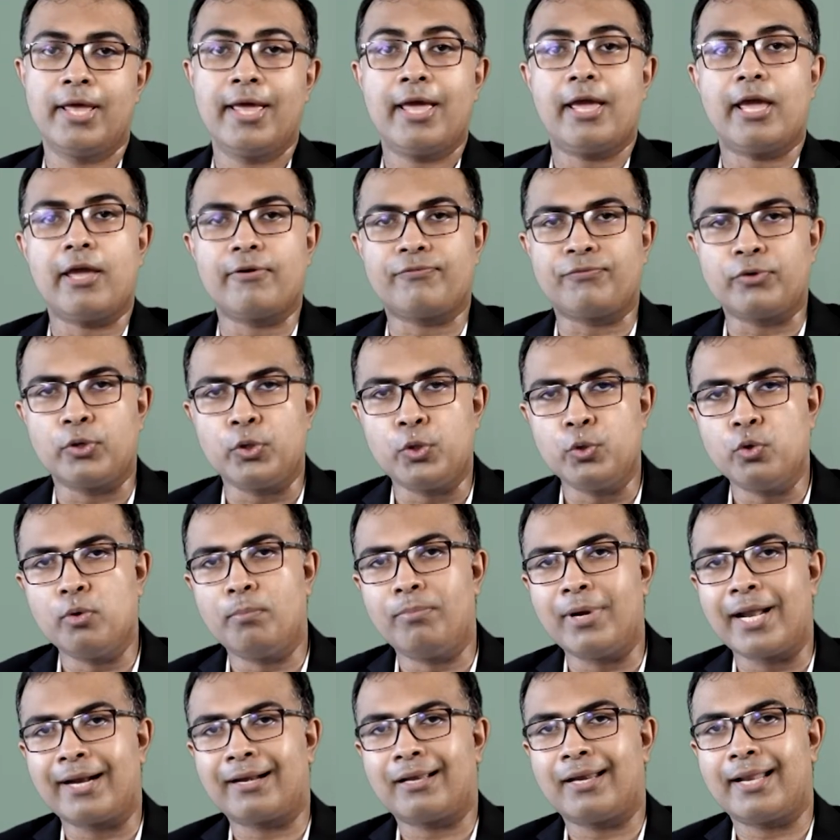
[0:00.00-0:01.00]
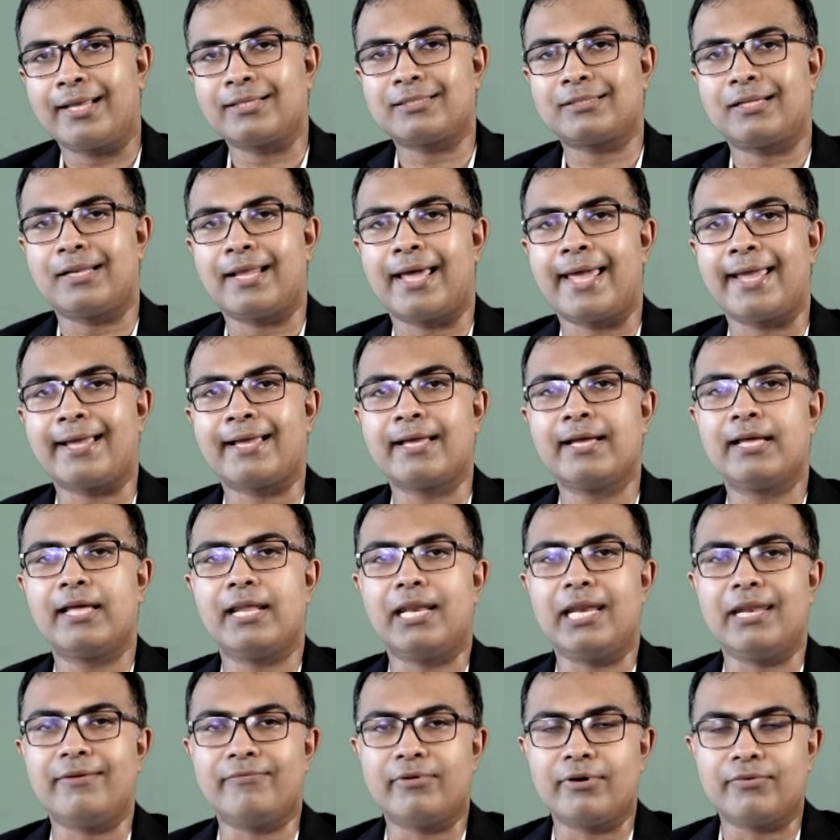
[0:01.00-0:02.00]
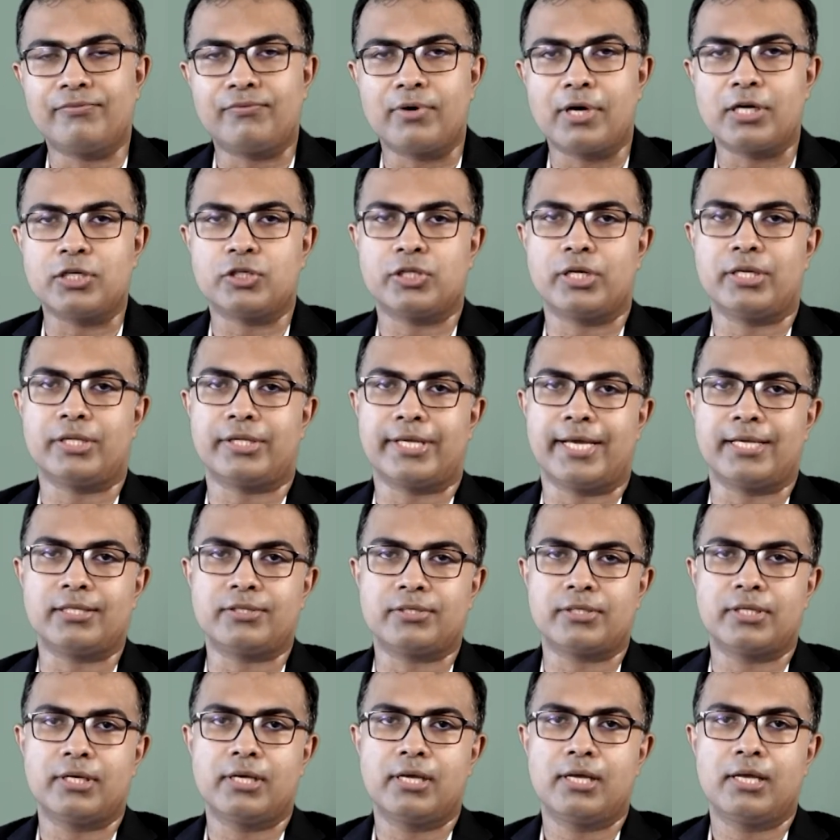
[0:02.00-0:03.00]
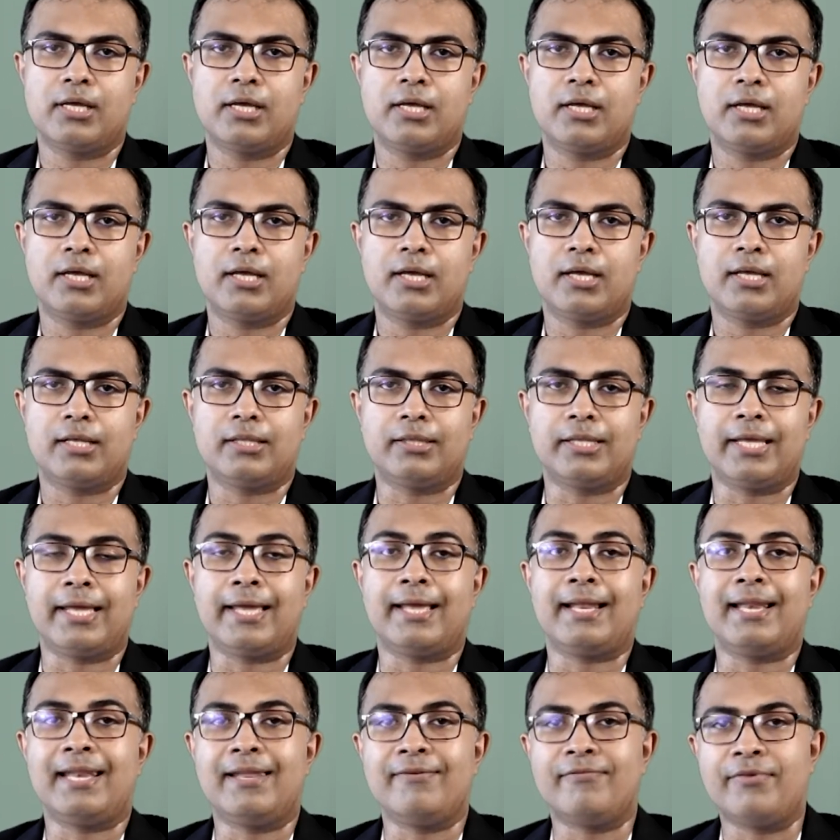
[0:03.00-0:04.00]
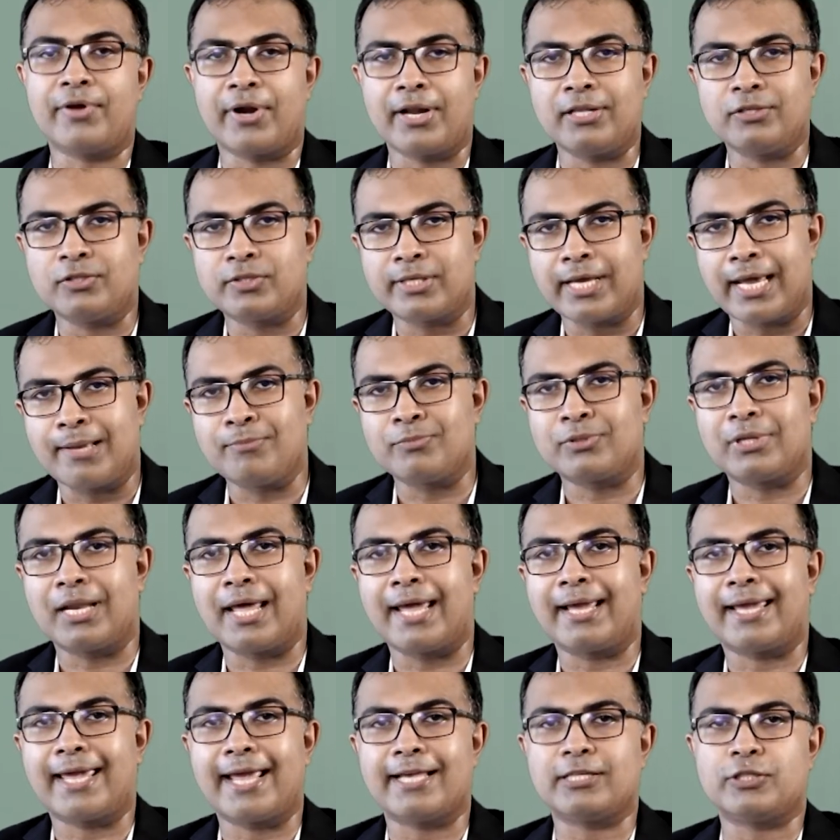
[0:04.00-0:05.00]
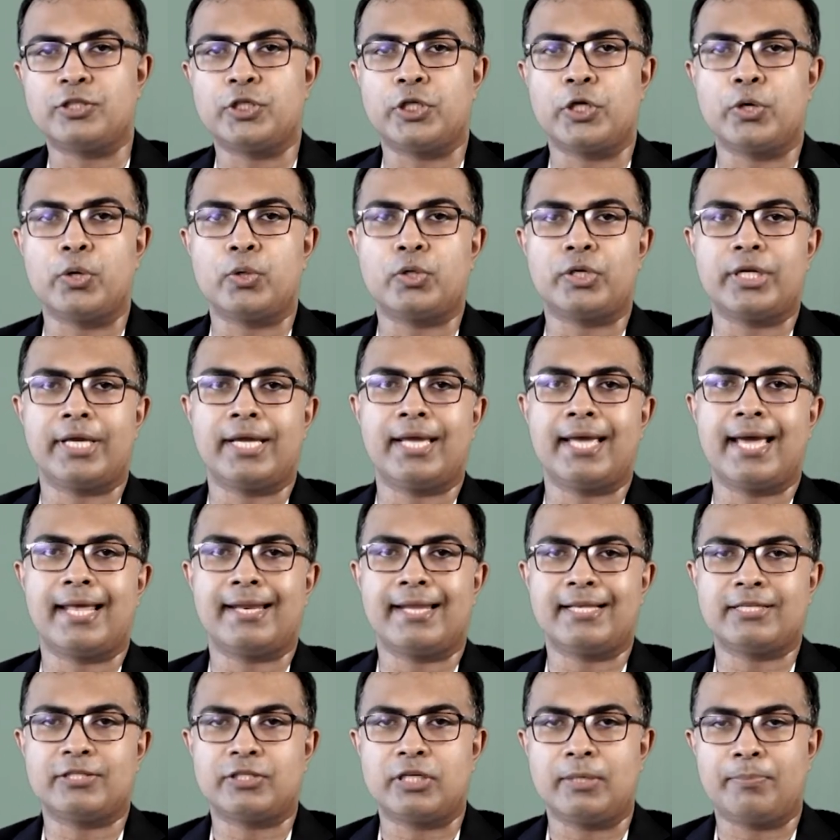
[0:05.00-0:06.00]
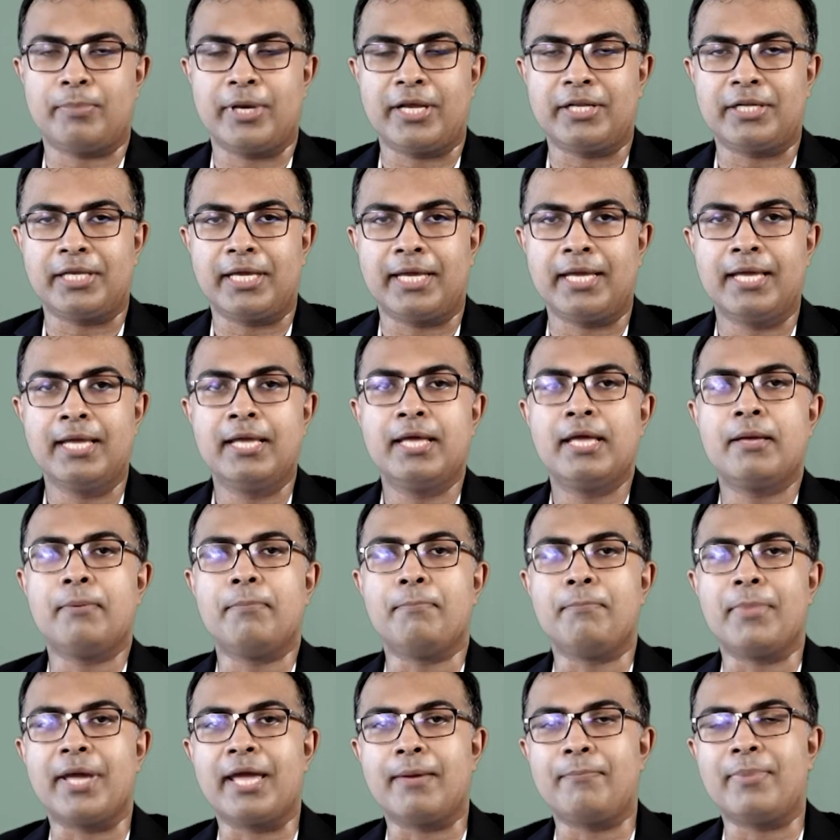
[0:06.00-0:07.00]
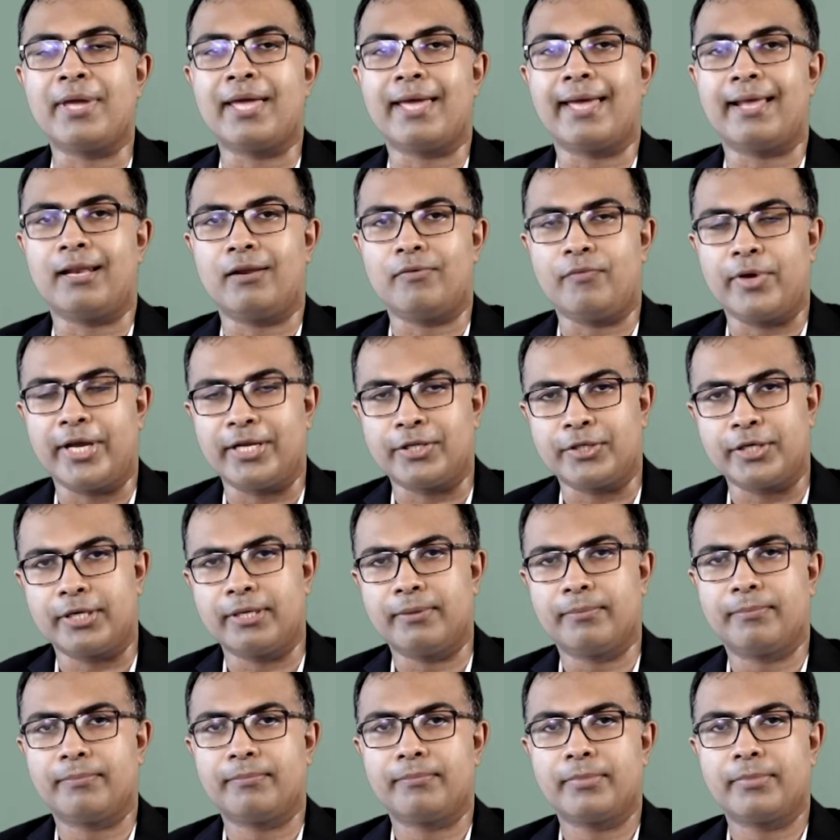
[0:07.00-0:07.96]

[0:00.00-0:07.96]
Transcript: If you do a blood test like liver function test, the liver enzymes like SGOT and SGPT may be elevated.